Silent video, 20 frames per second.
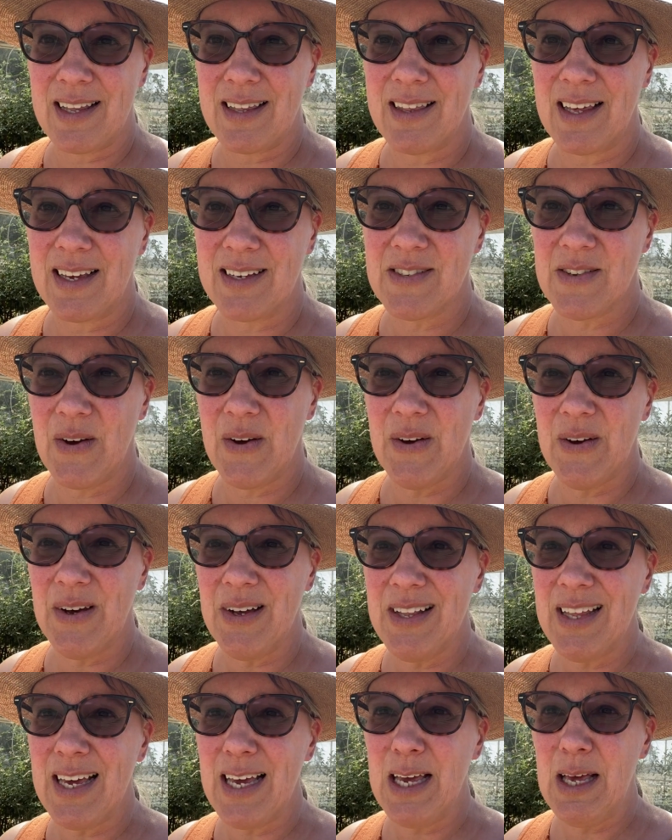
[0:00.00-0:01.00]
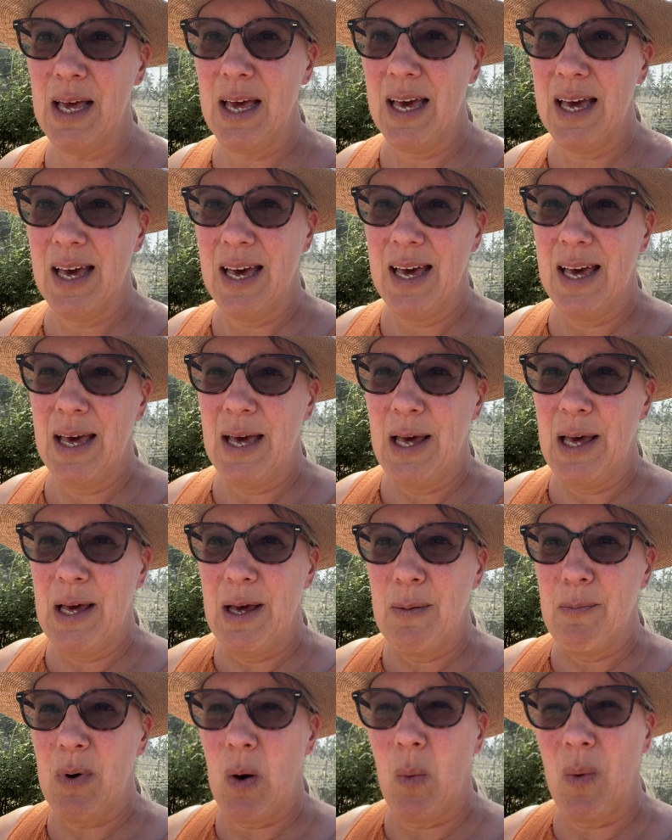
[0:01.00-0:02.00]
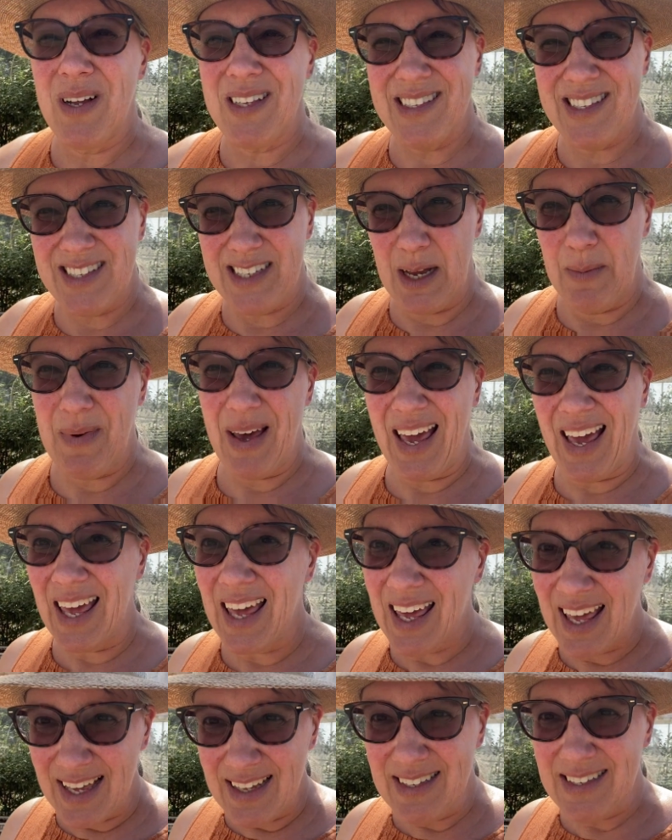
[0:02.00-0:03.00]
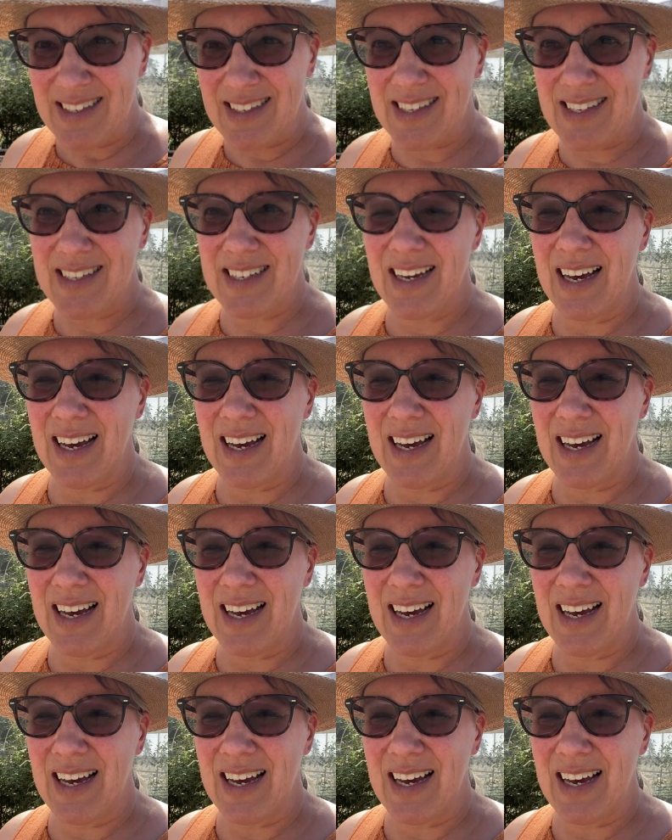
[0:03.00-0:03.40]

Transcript: things early, but once summer hits,